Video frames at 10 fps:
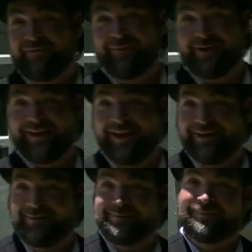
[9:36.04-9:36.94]
from their
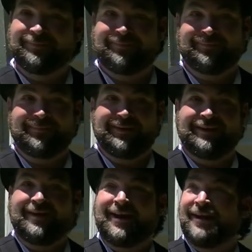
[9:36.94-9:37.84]
cannon.
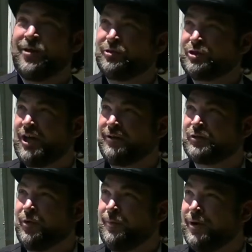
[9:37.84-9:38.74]
And those
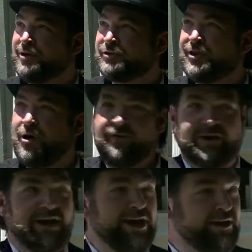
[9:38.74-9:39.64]
shells were bursting
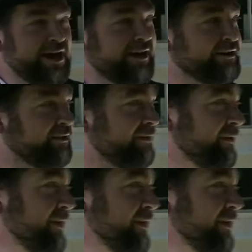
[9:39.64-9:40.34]
overhead at us.